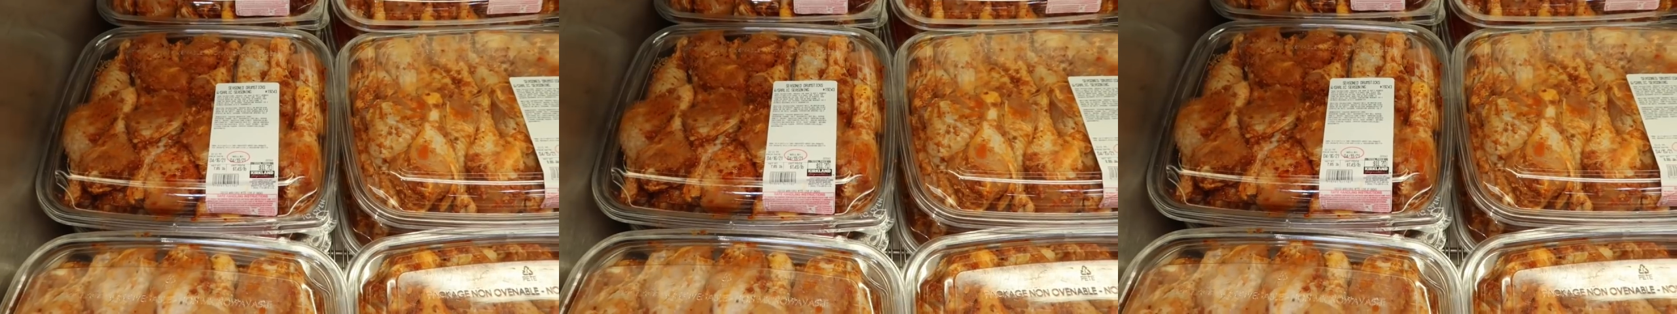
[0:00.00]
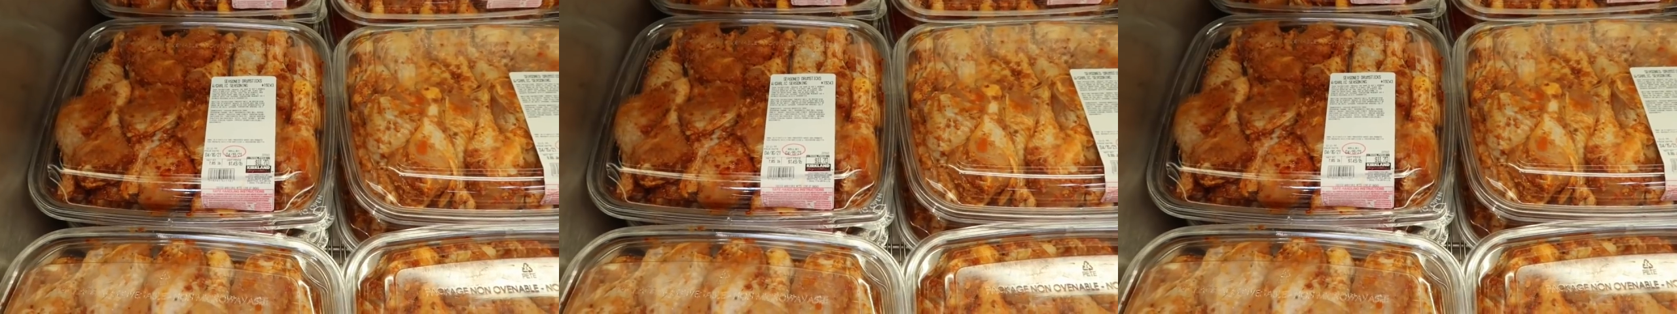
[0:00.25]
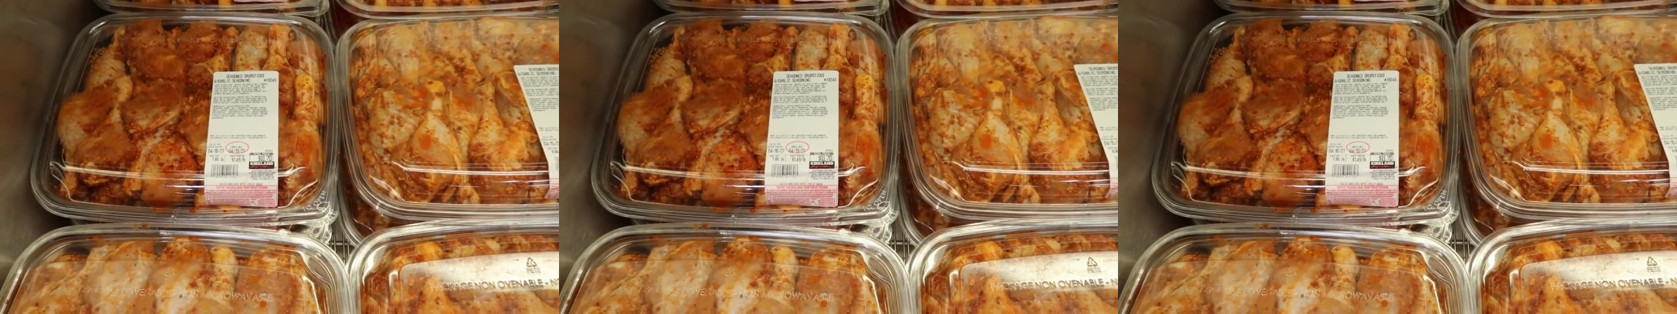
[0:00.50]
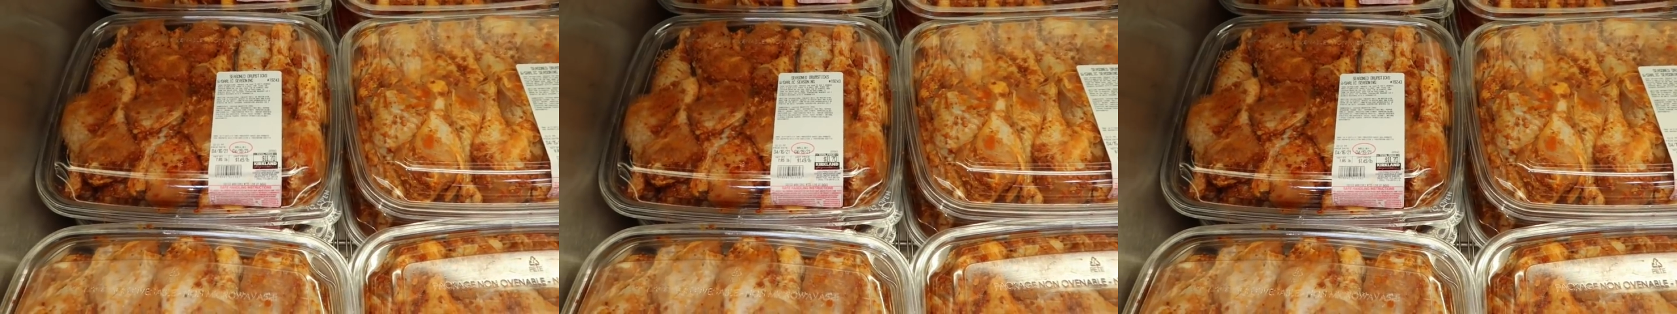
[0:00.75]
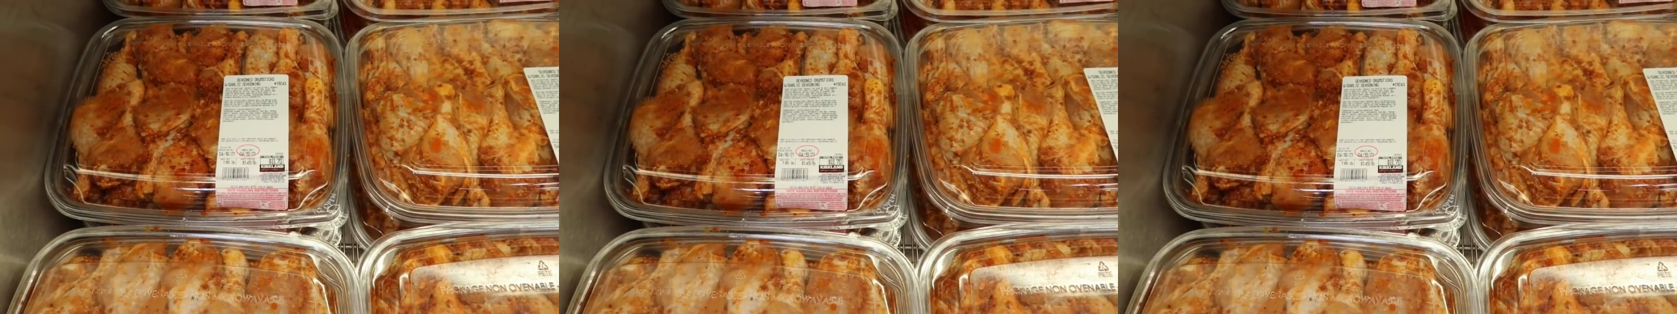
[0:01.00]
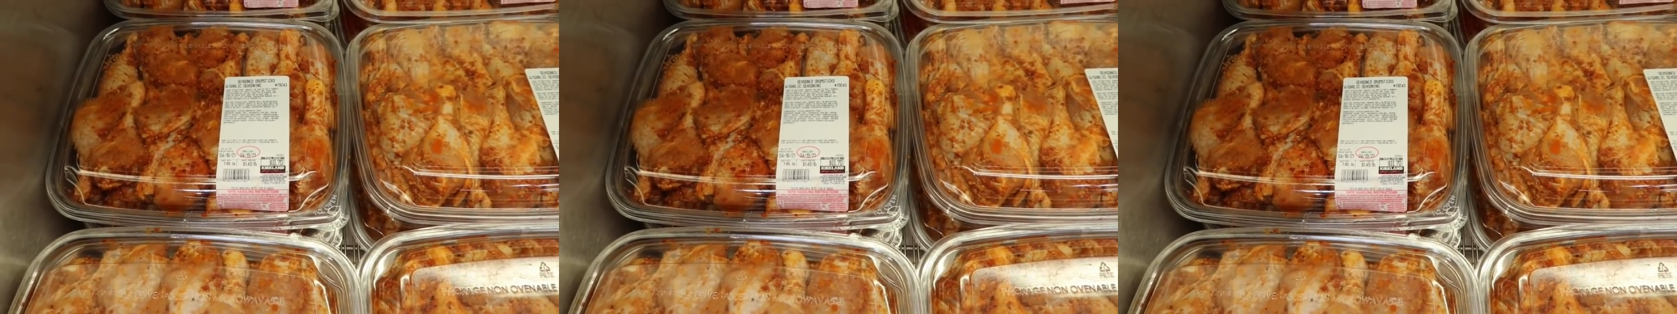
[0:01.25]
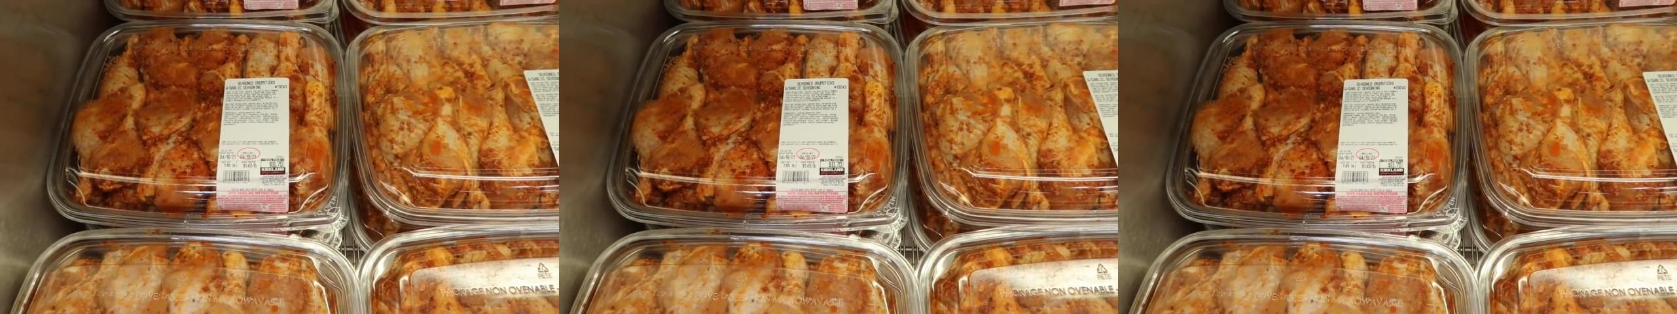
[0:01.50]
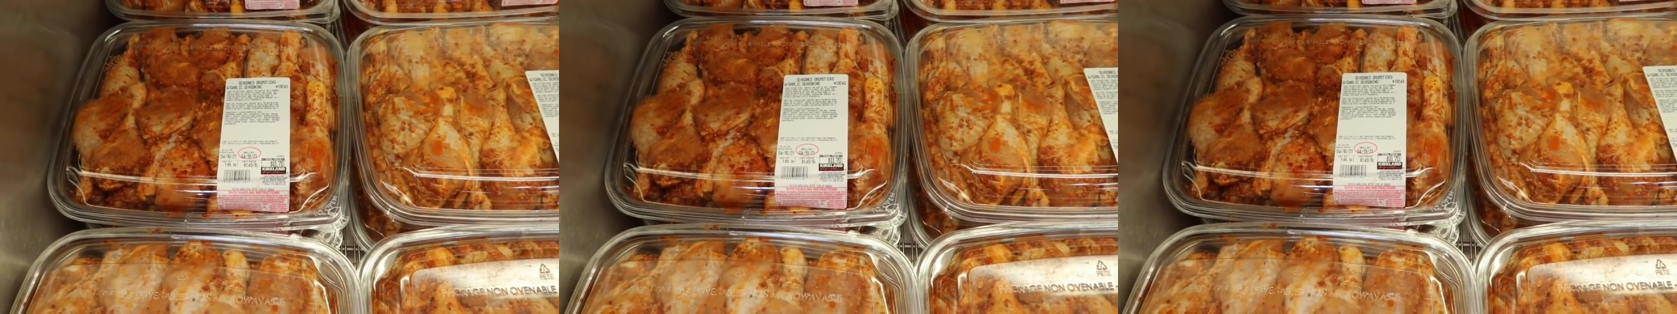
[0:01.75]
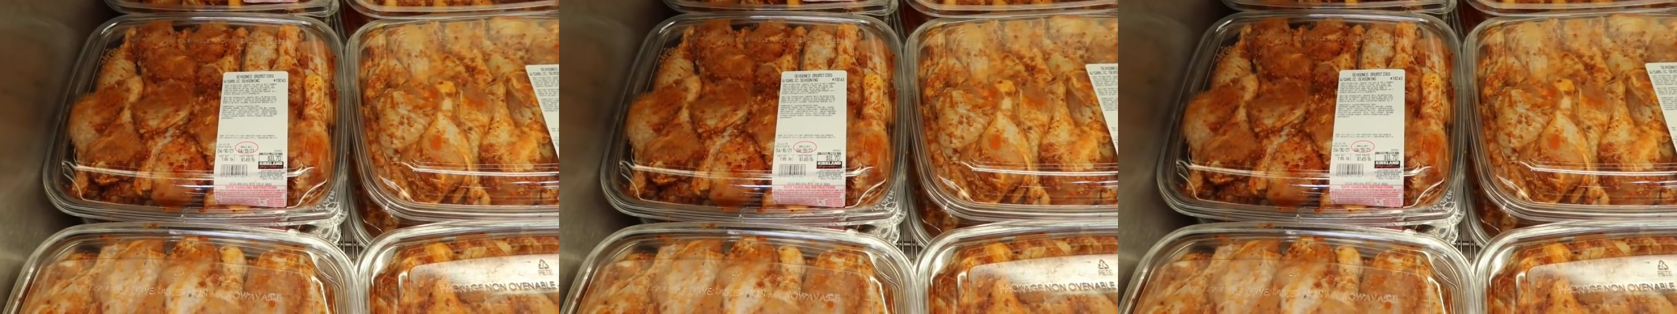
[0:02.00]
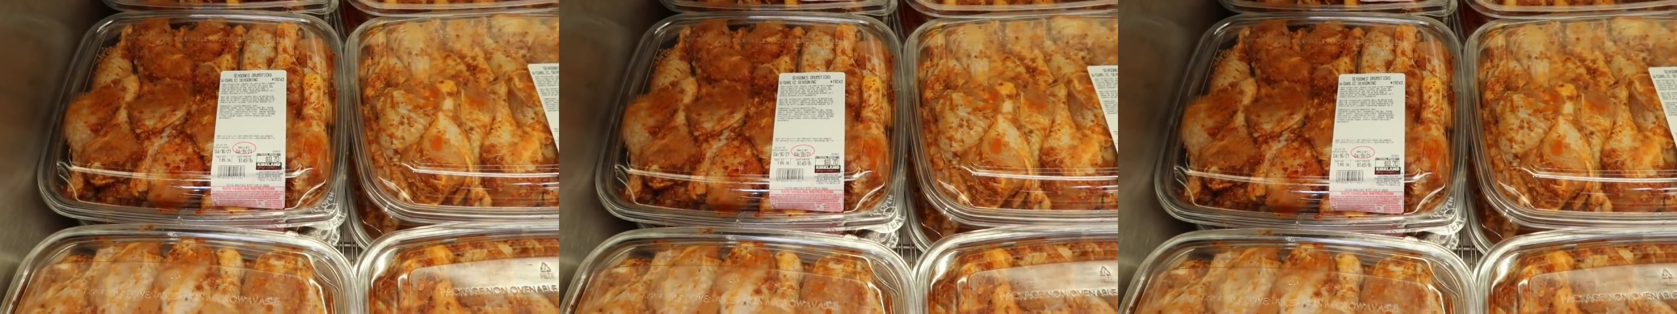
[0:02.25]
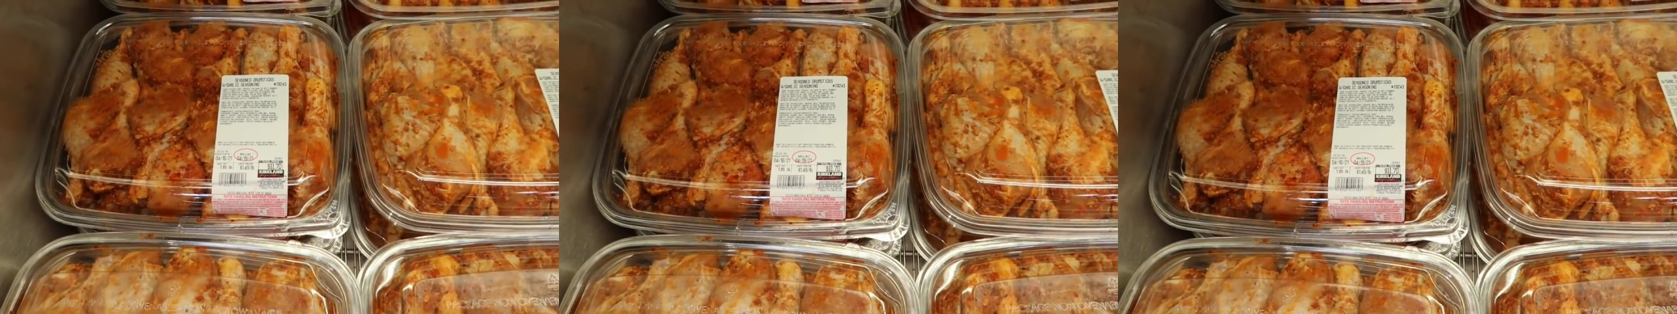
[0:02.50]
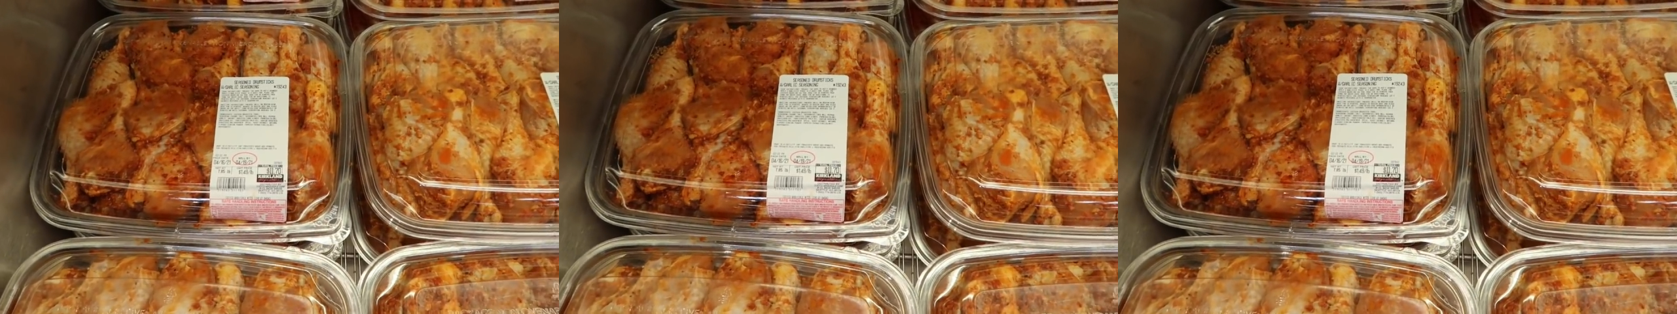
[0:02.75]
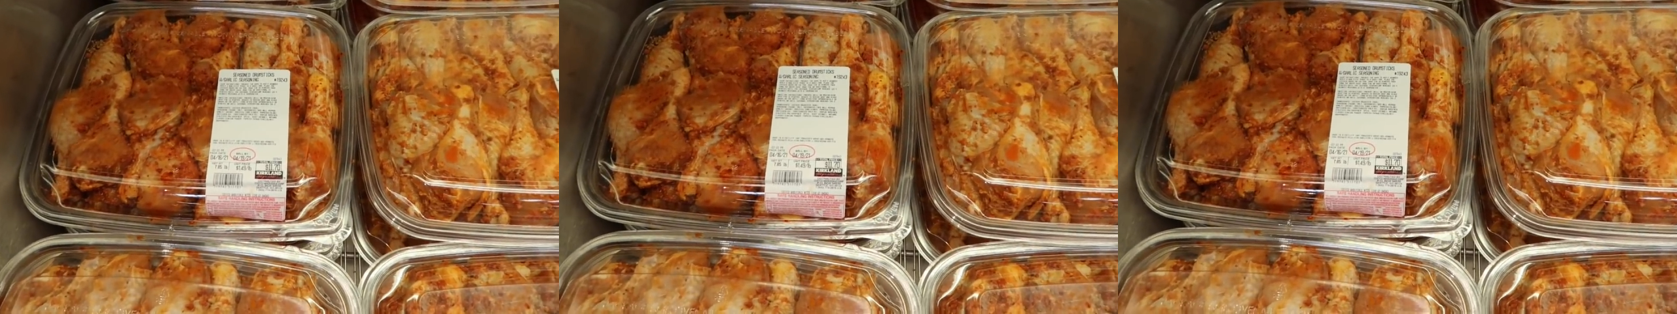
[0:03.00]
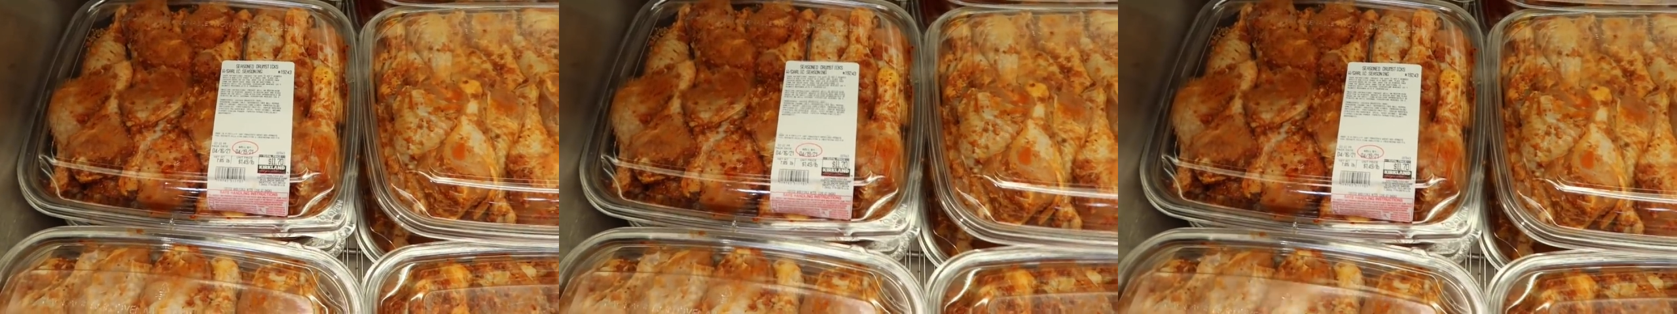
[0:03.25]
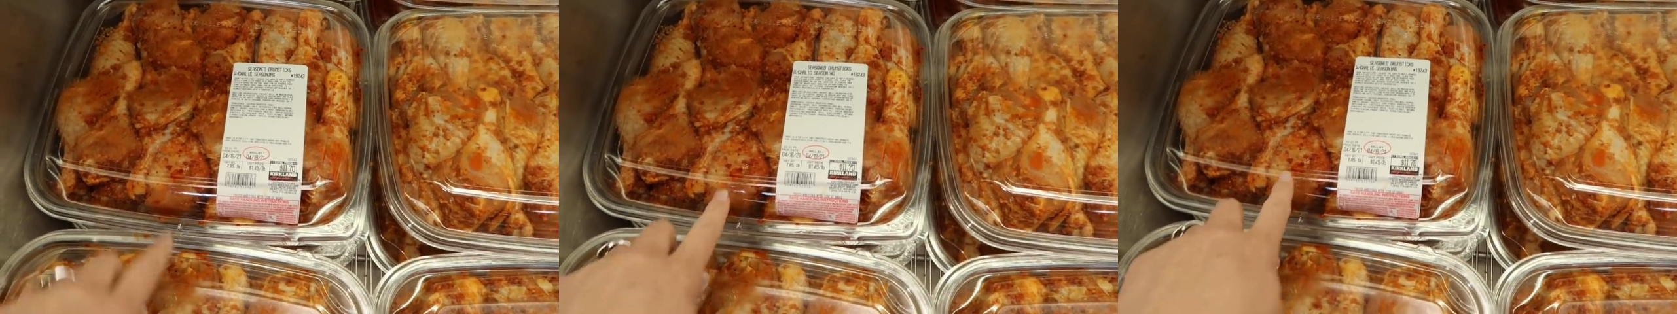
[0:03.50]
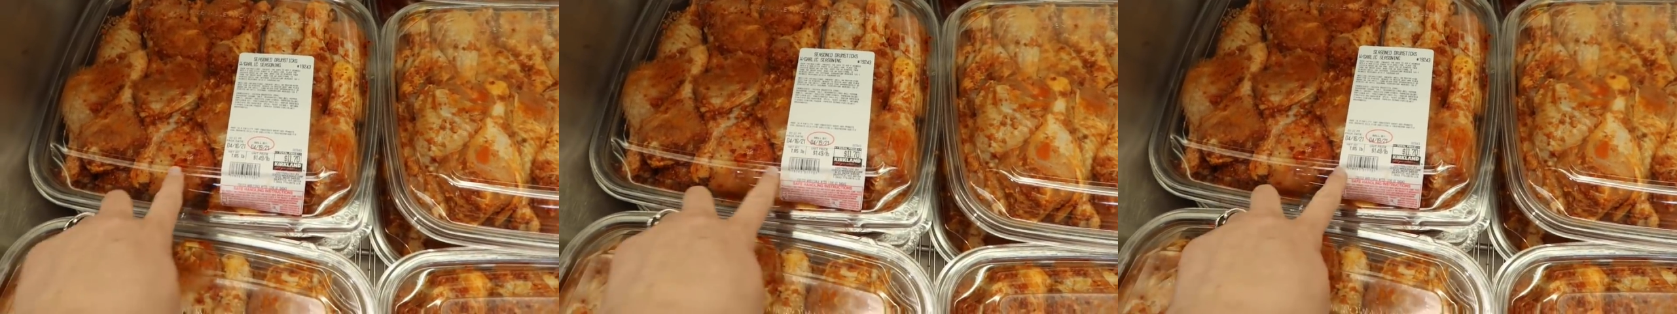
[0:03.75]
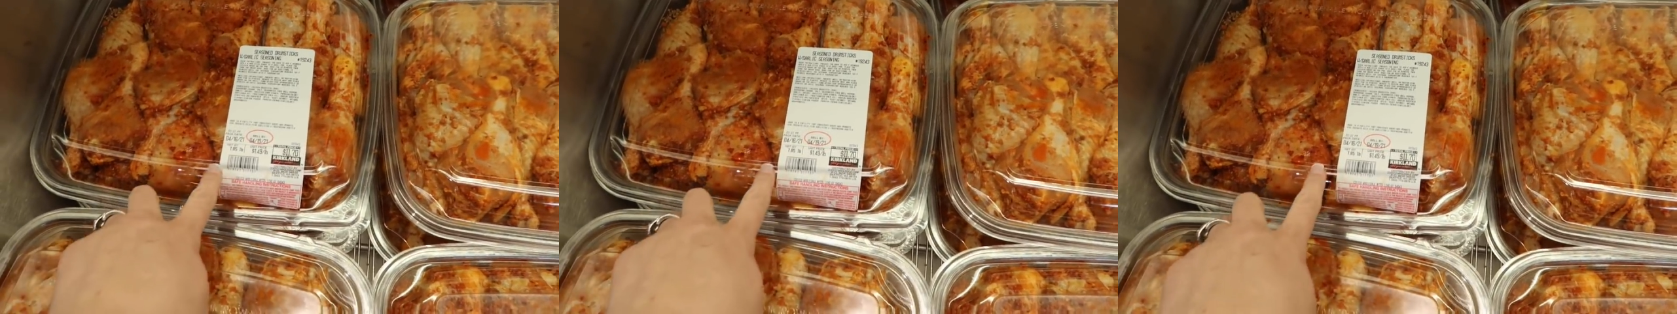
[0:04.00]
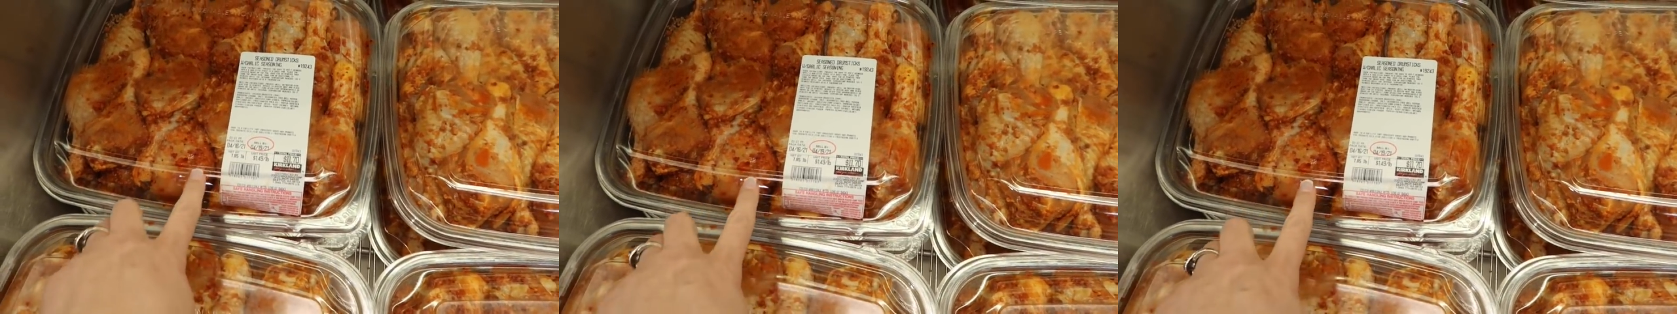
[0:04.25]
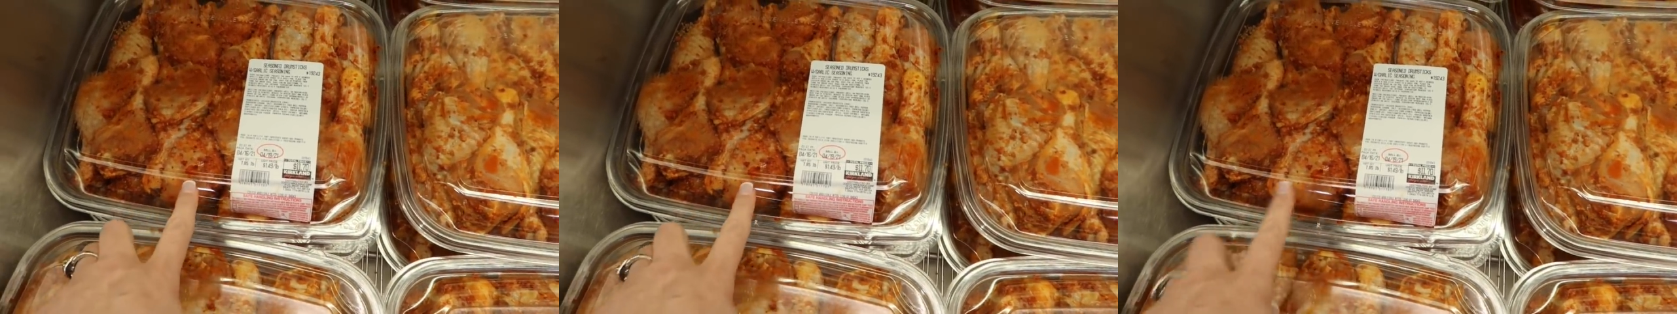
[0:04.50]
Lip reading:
Nobody's mouth can be seen.